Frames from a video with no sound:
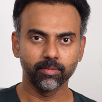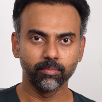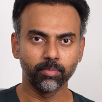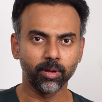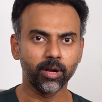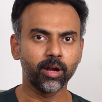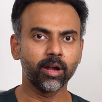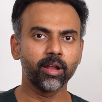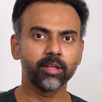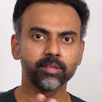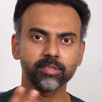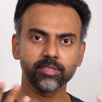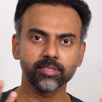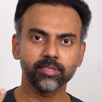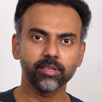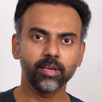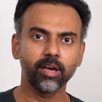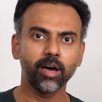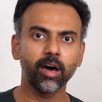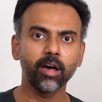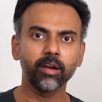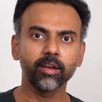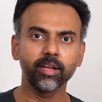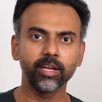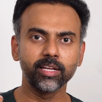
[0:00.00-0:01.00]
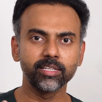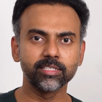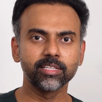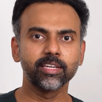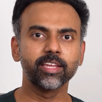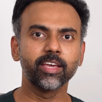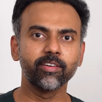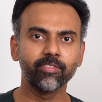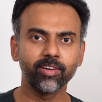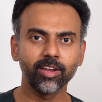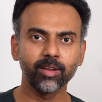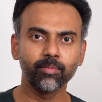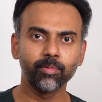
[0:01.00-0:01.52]
Bananas are
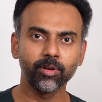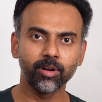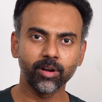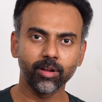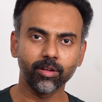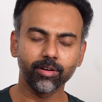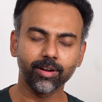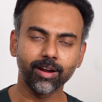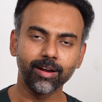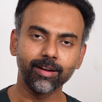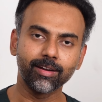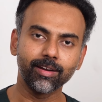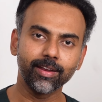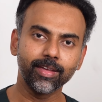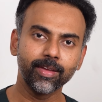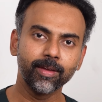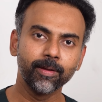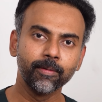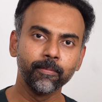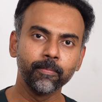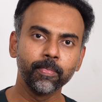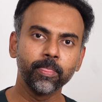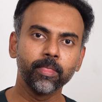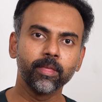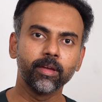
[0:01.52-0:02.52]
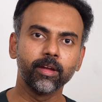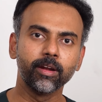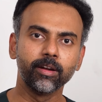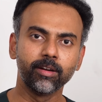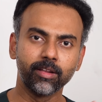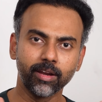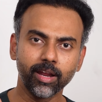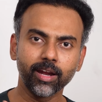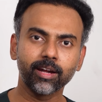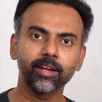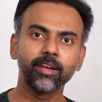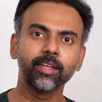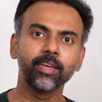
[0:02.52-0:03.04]
easily available in our country. It
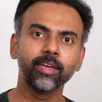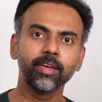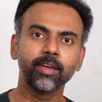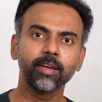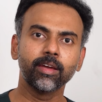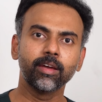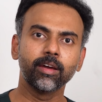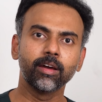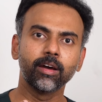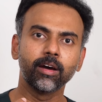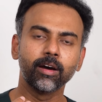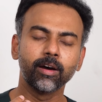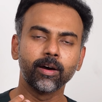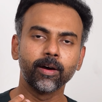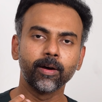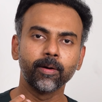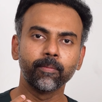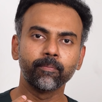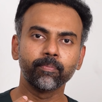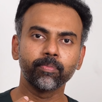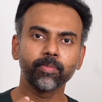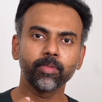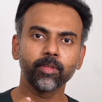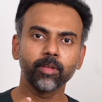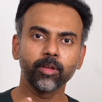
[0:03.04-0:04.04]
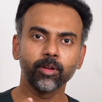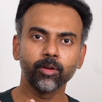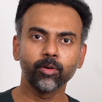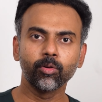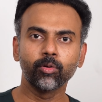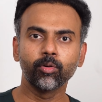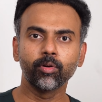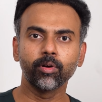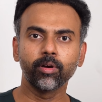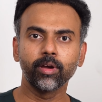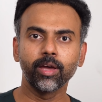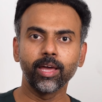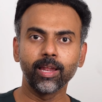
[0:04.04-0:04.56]
directly,
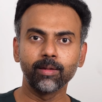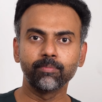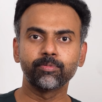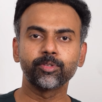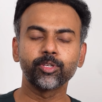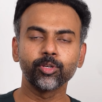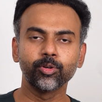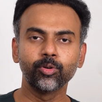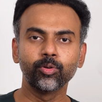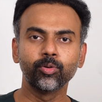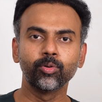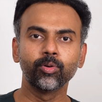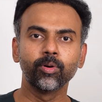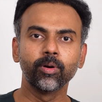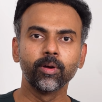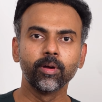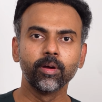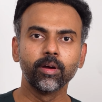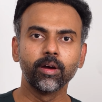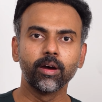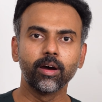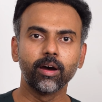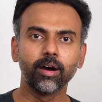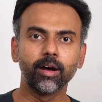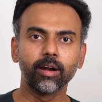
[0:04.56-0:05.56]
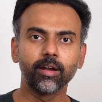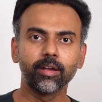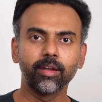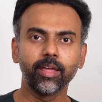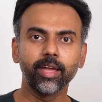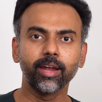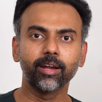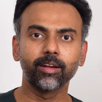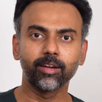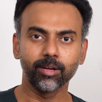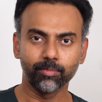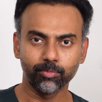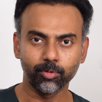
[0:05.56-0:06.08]
helps you
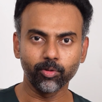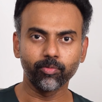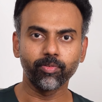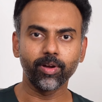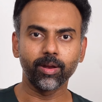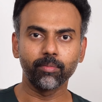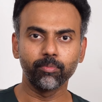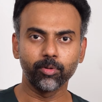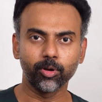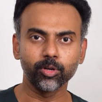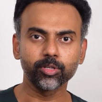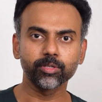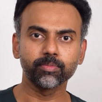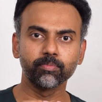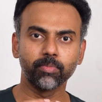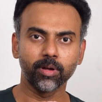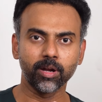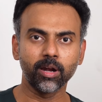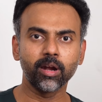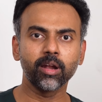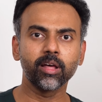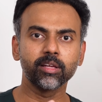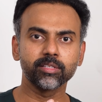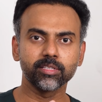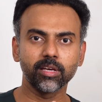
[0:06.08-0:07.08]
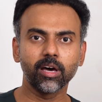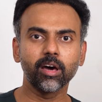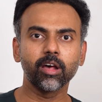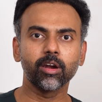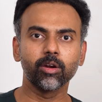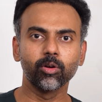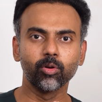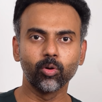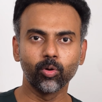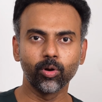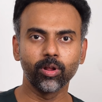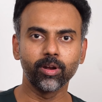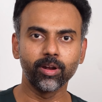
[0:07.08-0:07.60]
take tryptophan, because bananas are
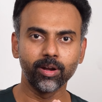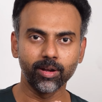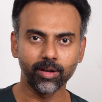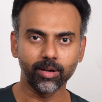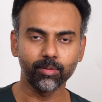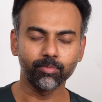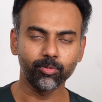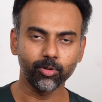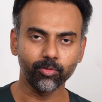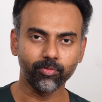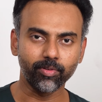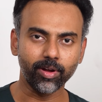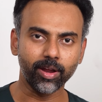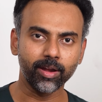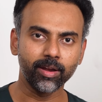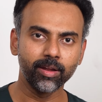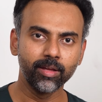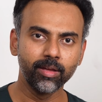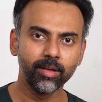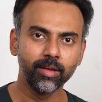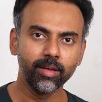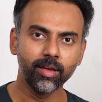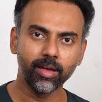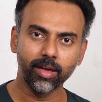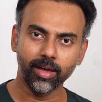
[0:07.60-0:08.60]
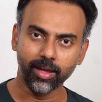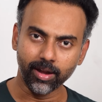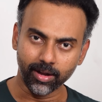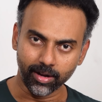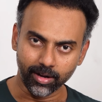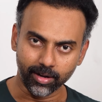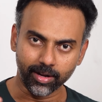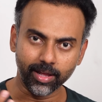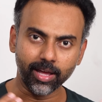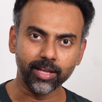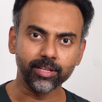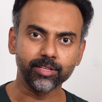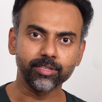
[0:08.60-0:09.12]
loaded in tryptophan, and
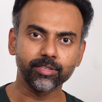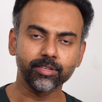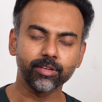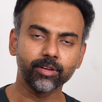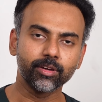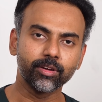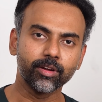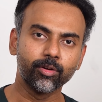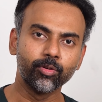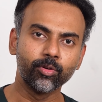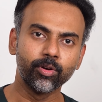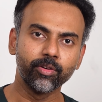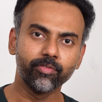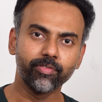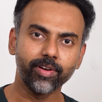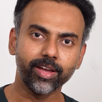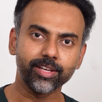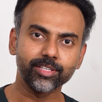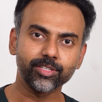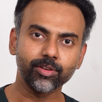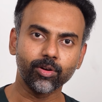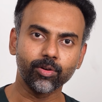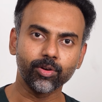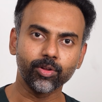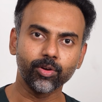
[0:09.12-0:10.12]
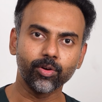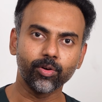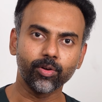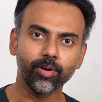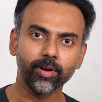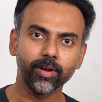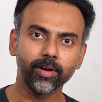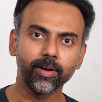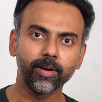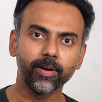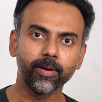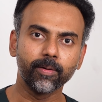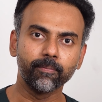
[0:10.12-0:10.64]
it has good effects on your
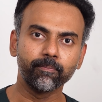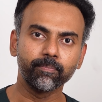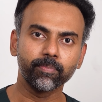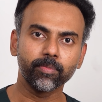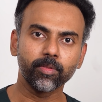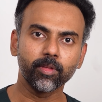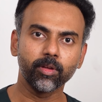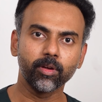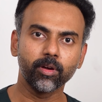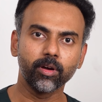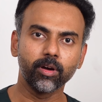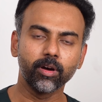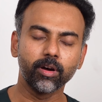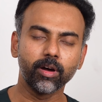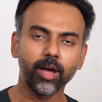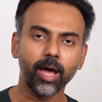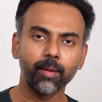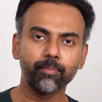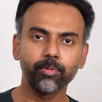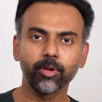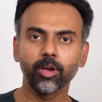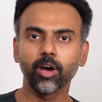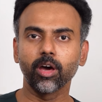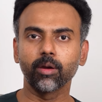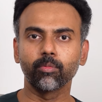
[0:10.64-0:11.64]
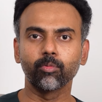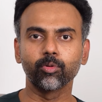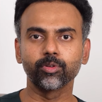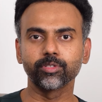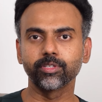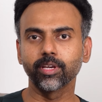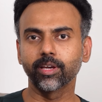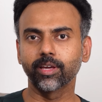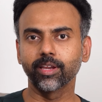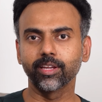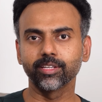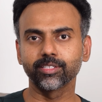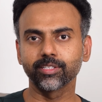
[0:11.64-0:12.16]
happy hormone
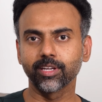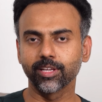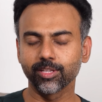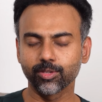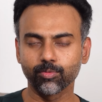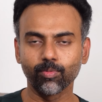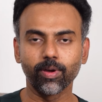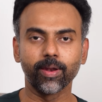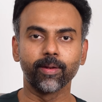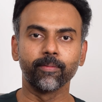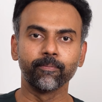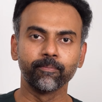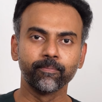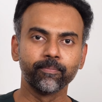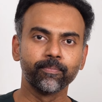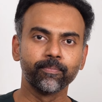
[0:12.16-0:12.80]
secretion as well.